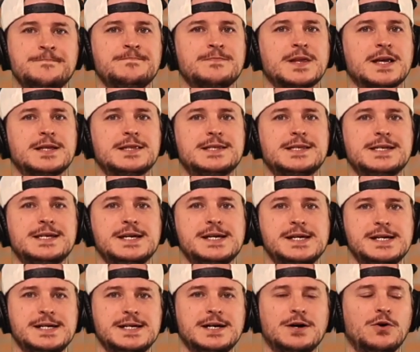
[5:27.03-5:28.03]

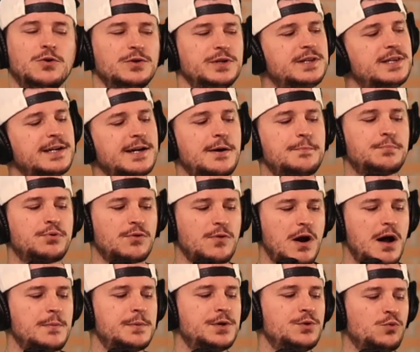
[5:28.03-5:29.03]
The only thing I
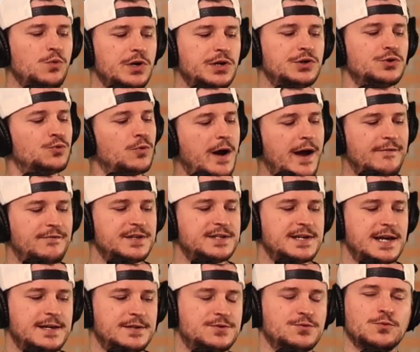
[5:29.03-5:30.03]
probably wouldn't
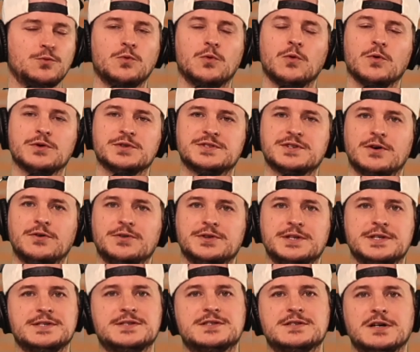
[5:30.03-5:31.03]
gravitate towards on
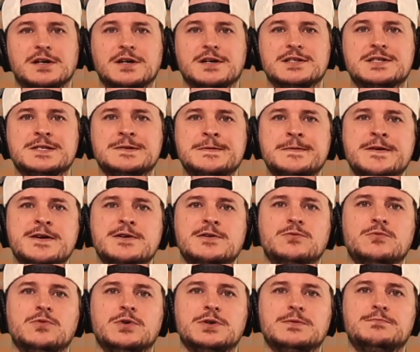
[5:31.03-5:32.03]
this sauce
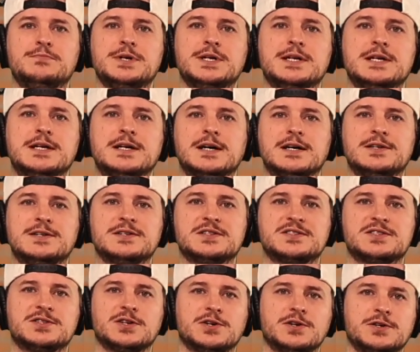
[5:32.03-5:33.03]
would be a
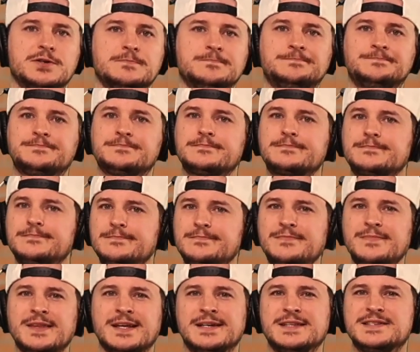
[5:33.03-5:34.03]
dessert.
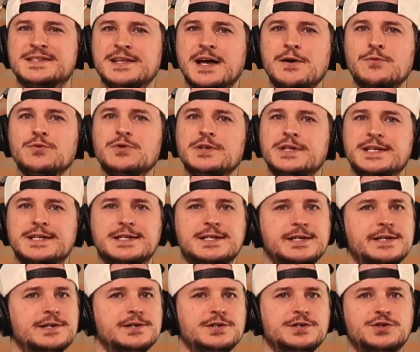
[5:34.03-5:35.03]
It's not really
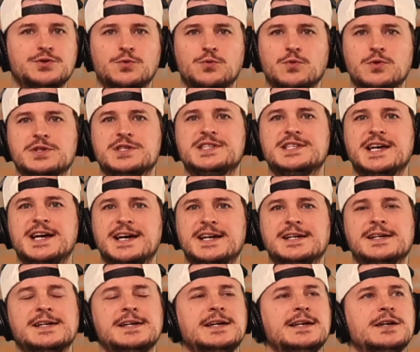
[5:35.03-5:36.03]
geared towards that.
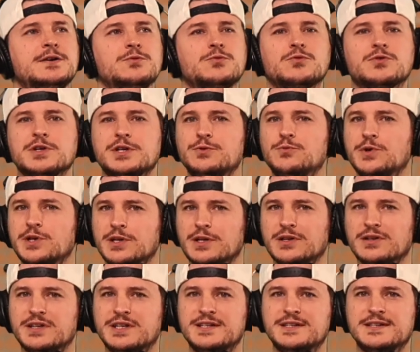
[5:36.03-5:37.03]
Really wouldn't
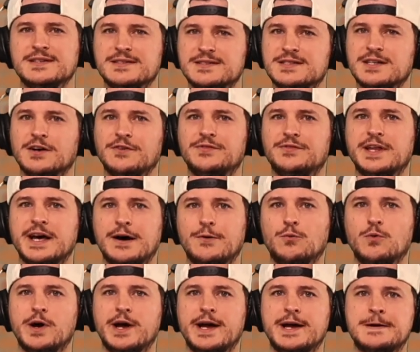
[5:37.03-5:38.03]
lend itself that
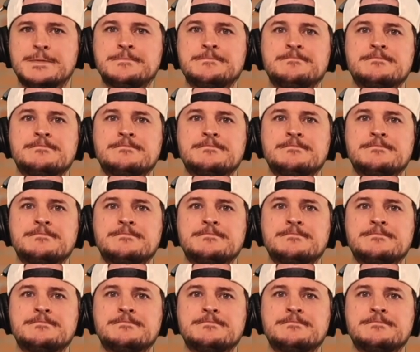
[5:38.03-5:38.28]
way.